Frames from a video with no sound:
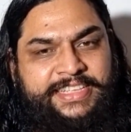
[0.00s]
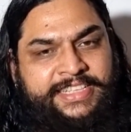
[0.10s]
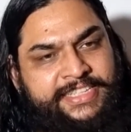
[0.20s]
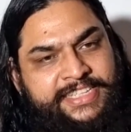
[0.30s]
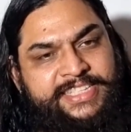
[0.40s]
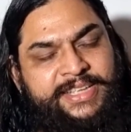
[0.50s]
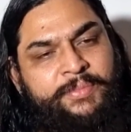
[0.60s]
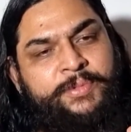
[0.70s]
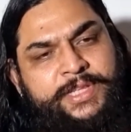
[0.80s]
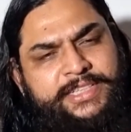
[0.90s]
This is
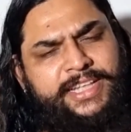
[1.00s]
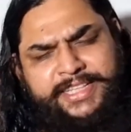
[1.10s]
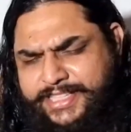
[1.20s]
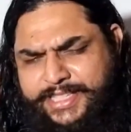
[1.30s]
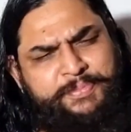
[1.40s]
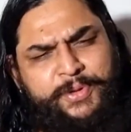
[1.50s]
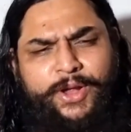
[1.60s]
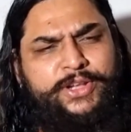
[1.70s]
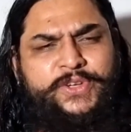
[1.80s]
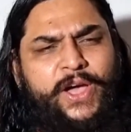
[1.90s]
mudita, this is
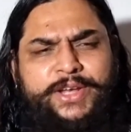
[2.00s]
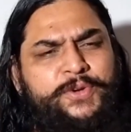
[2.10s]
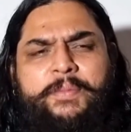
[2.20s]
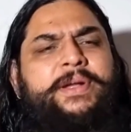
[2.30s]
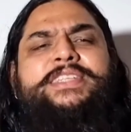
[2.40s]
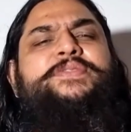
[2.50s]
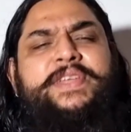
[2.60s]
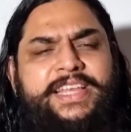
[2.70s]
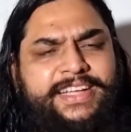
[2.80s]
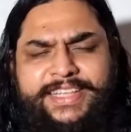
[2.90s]
pure joy. Nobody is
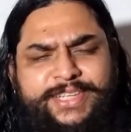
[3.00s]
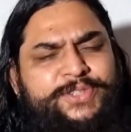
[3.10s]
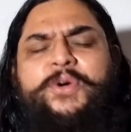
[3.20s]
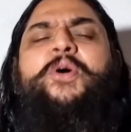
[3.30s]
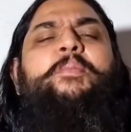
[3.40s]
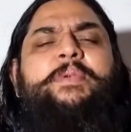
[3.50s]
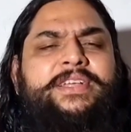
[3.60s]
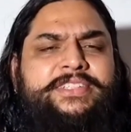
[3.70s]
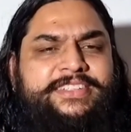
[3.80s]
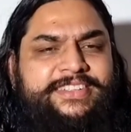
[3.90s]
winning, there is no
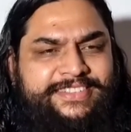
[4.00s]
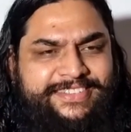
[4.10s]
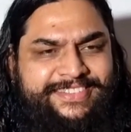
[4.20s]
competition.